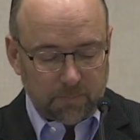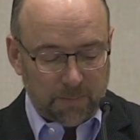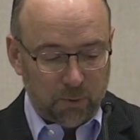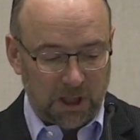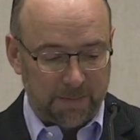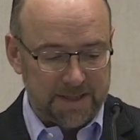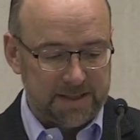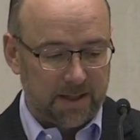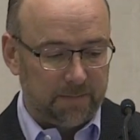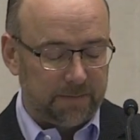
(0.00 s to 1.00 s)
program
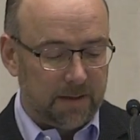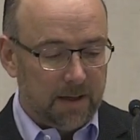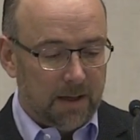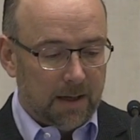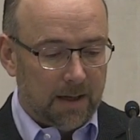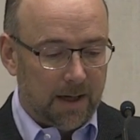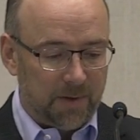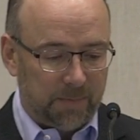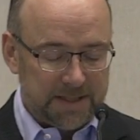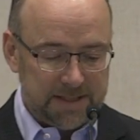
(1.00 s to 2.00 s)
itself.
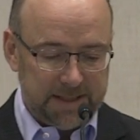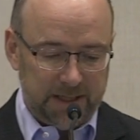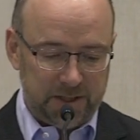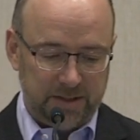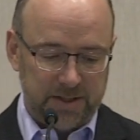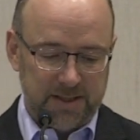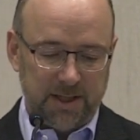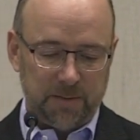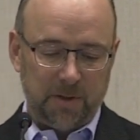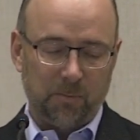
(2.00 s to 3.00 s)
The presentations each will be